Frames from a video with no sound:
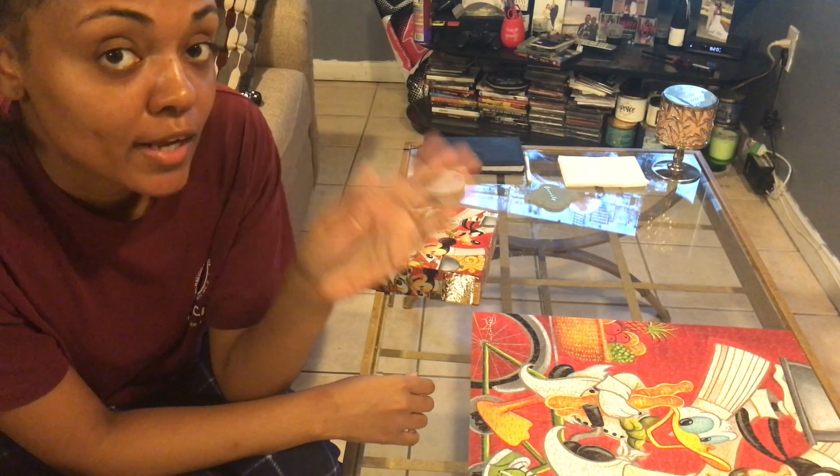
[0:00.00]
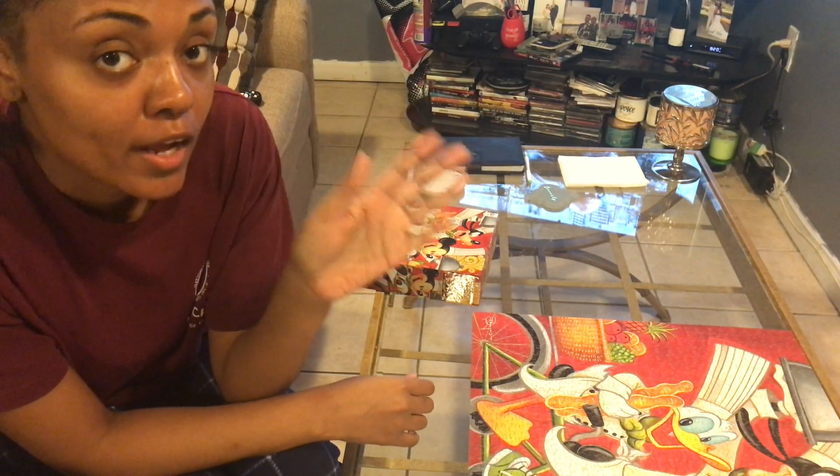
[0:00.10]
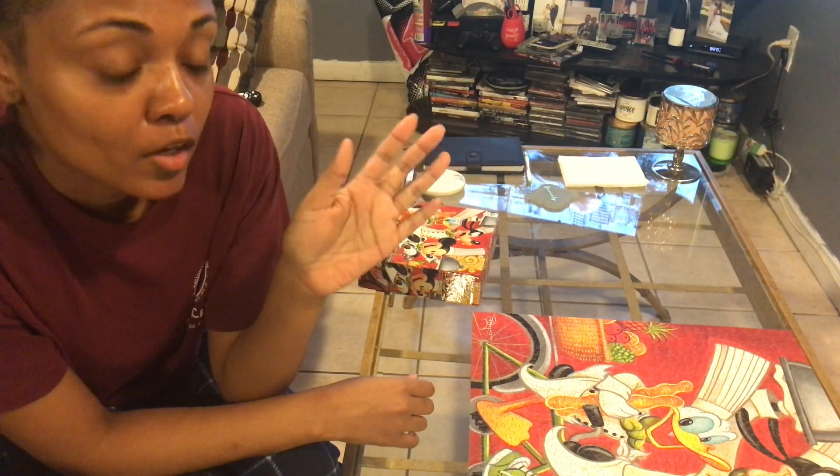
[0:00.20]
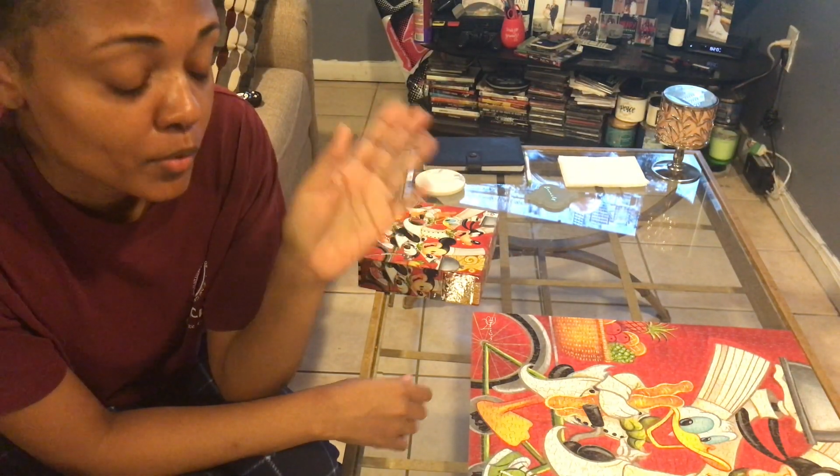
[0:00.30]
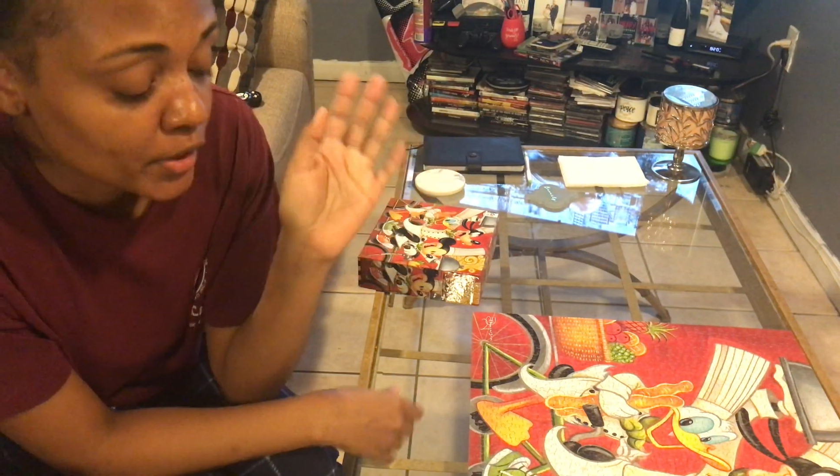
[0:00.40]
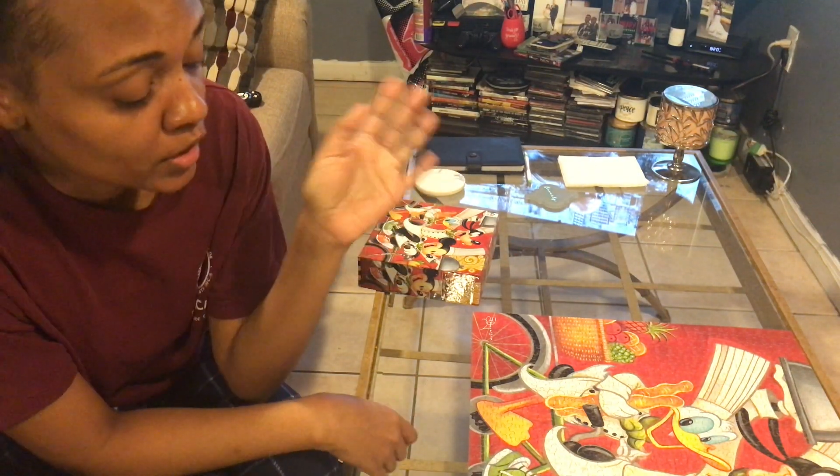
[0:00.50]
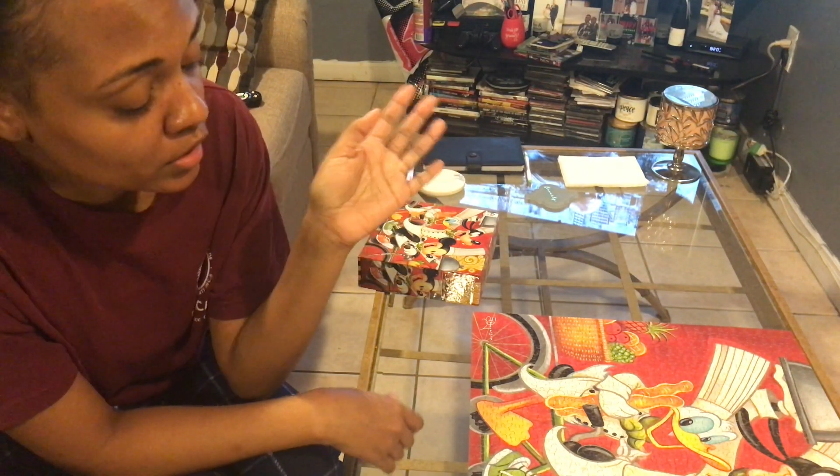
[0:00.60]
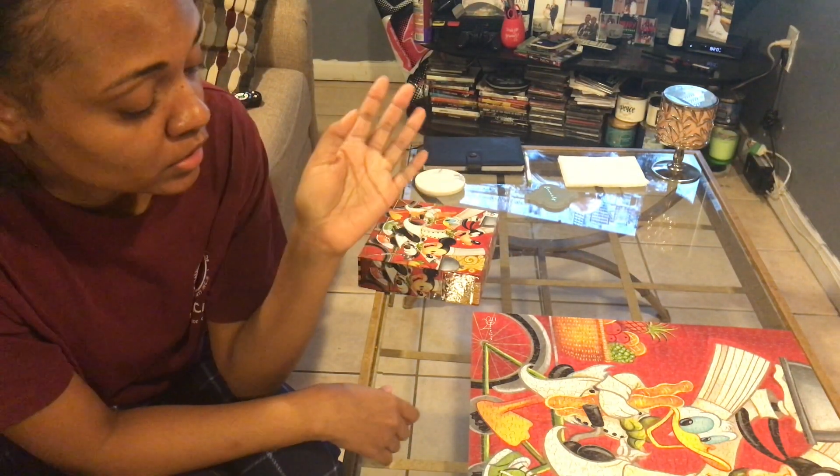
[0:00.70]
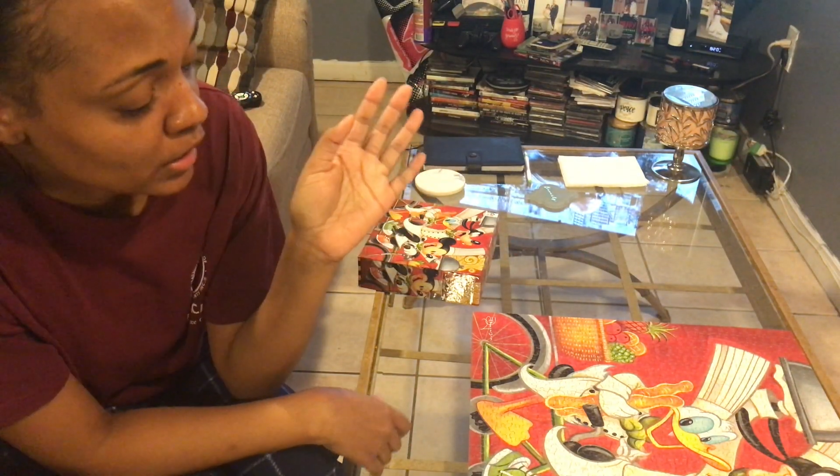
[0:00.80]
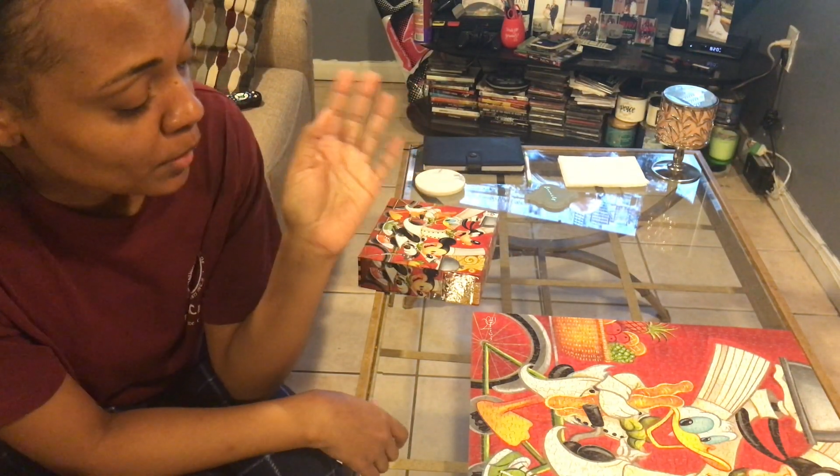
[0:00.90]
now
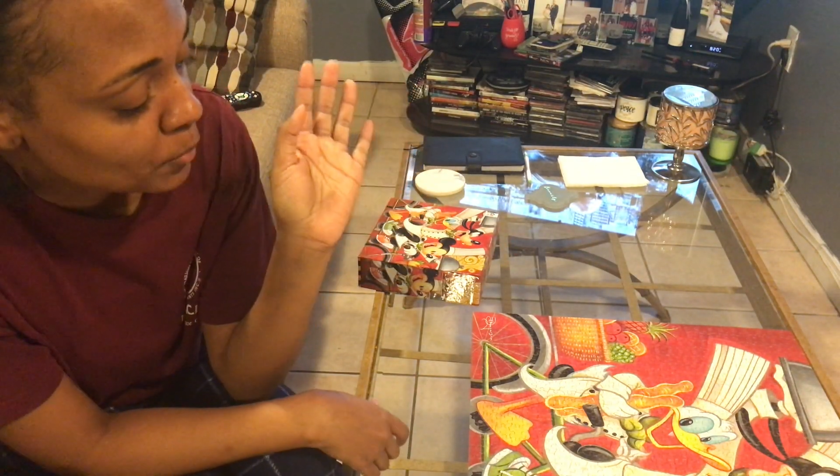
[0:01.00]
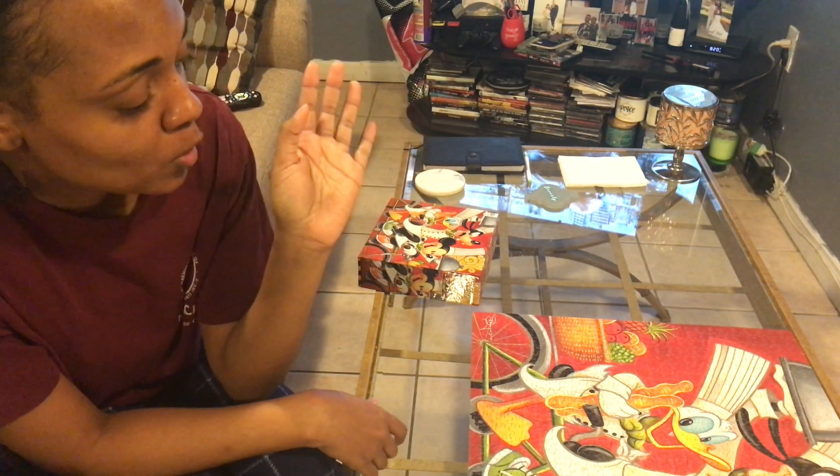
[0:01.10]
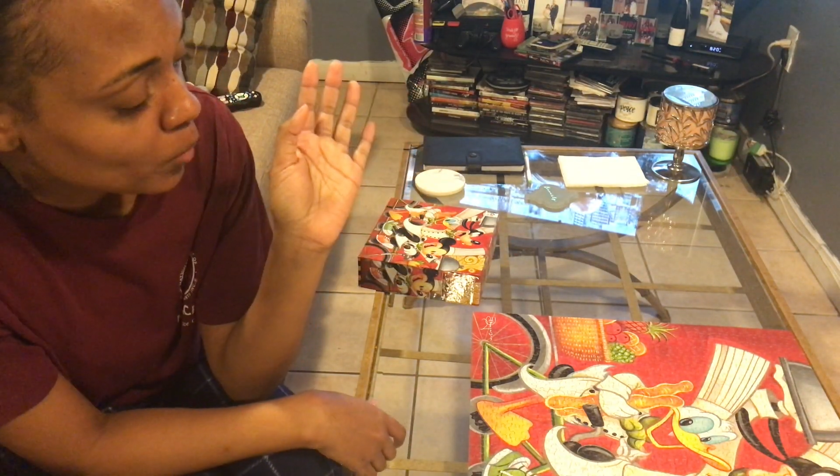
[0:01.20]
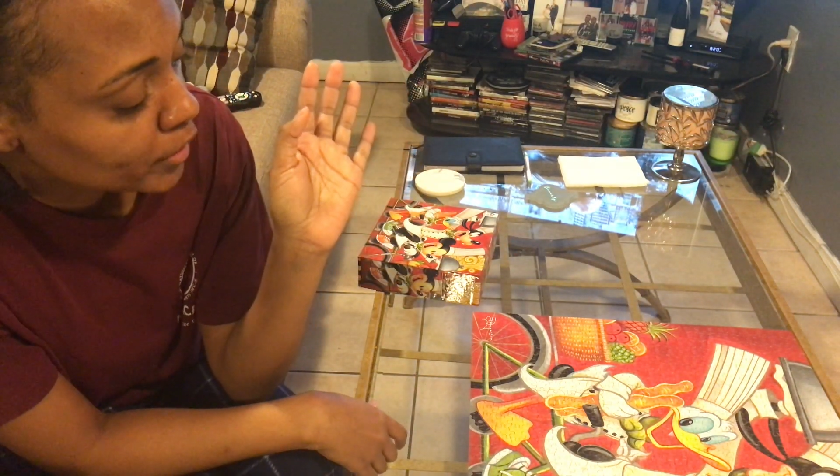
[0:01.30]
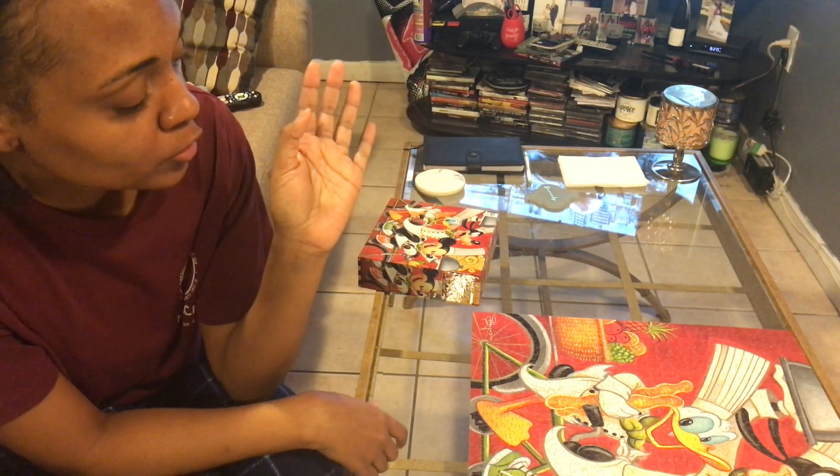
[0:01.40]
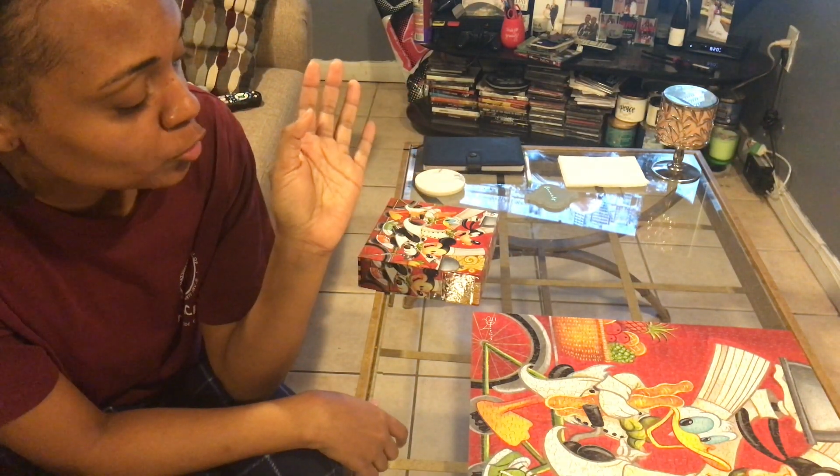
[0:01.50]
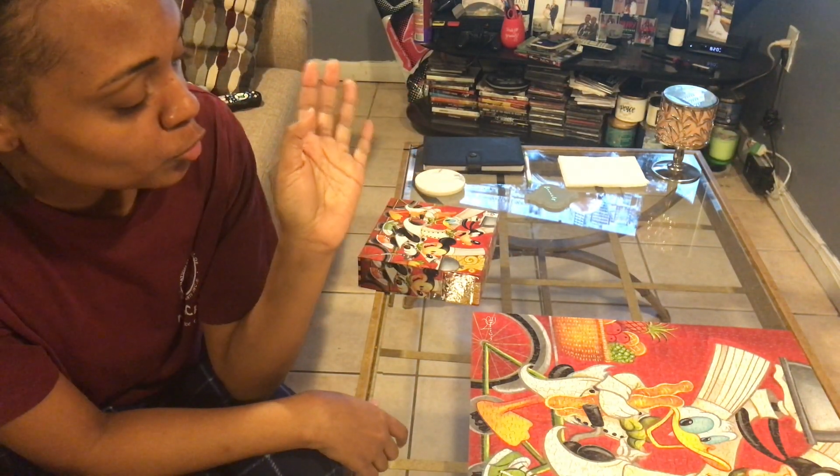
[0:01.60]
is I'm going